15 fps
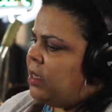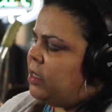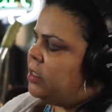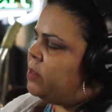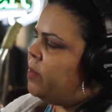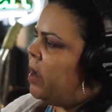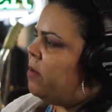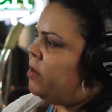
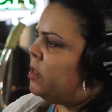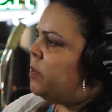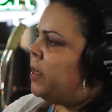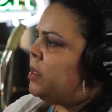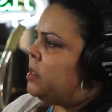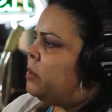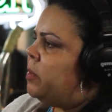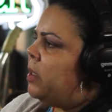It's my
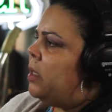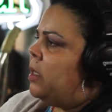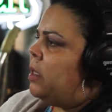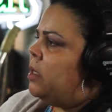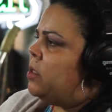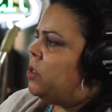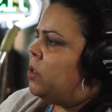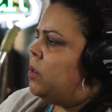
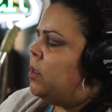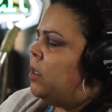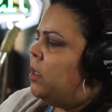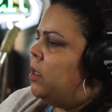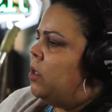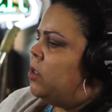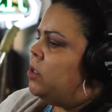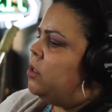responsibility to
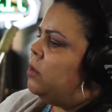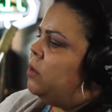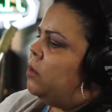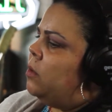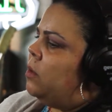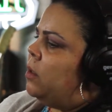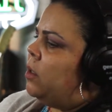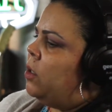
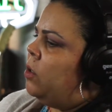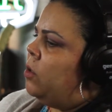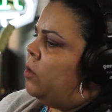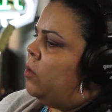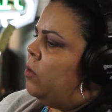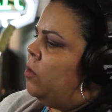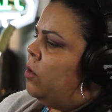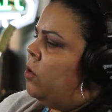
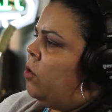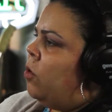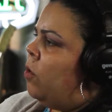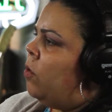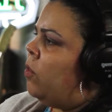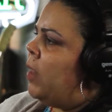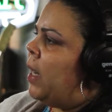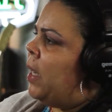
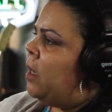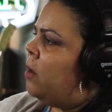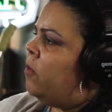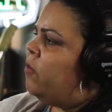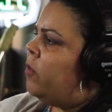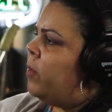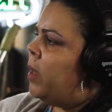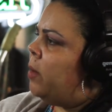know that I
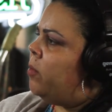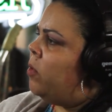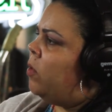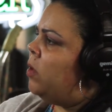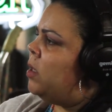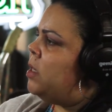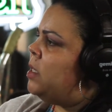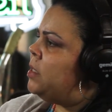come from that
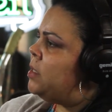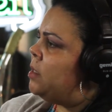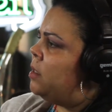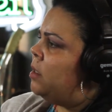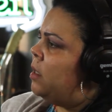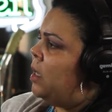brokenness.